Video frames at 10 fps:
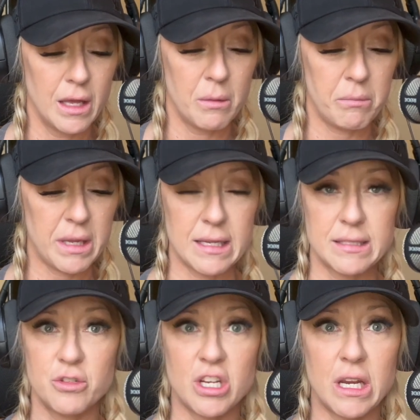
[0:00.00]
Because
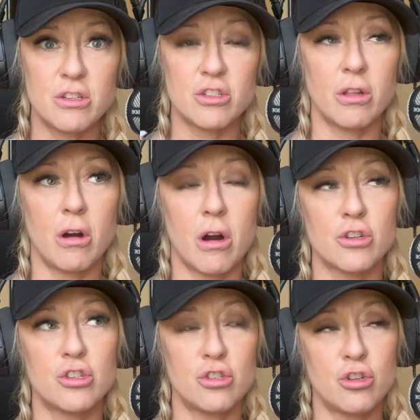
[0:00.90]
it changed our
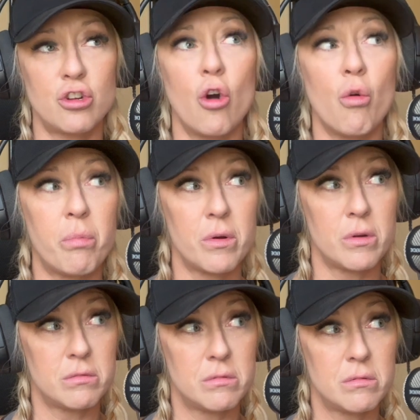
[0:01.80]
scope.
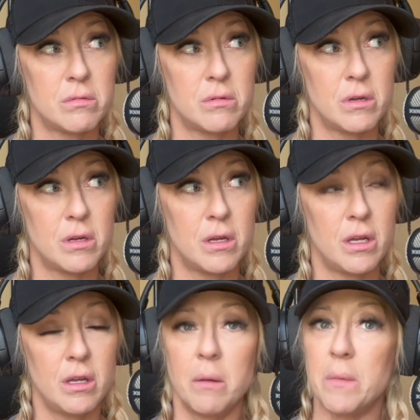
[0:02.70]

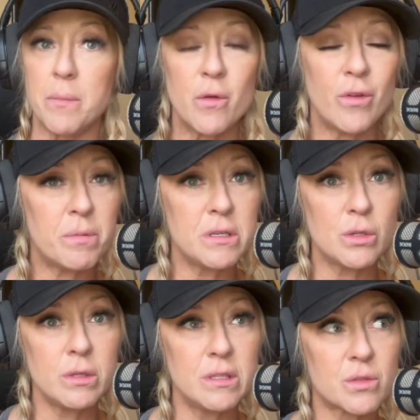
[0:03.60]
Maybe we've been
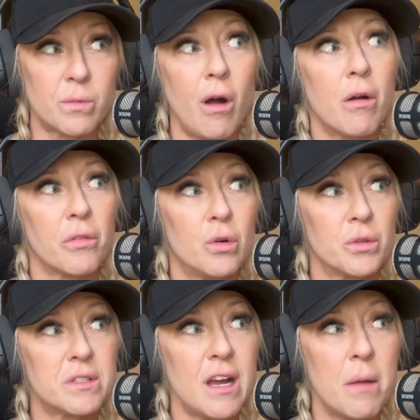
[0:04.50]
doing this wrong the whole
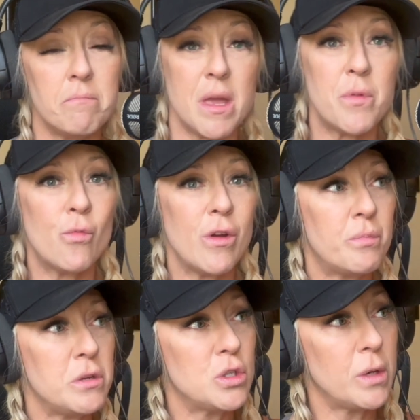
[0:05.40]
time. Maybe we've
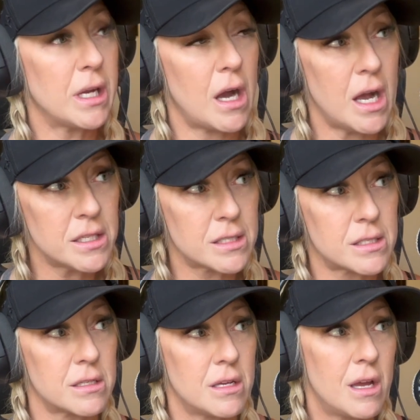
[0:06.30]
been doing
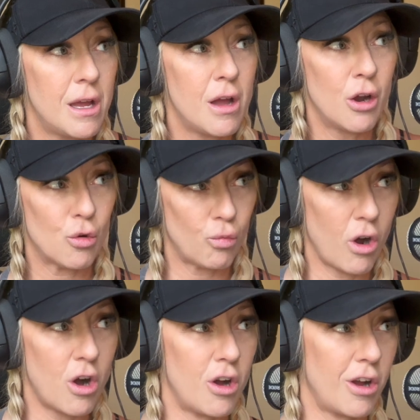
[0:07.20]
us
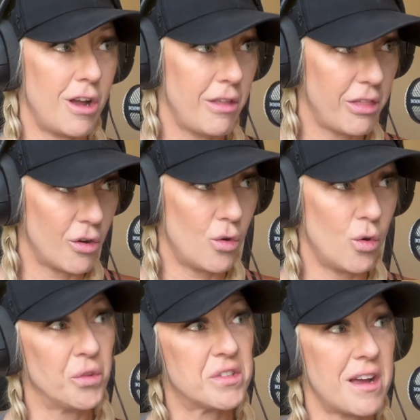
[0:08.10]
wrong the
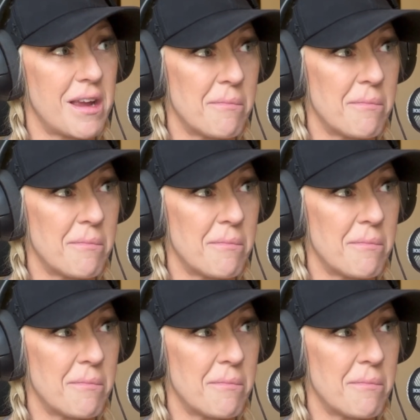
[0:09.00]
whole time.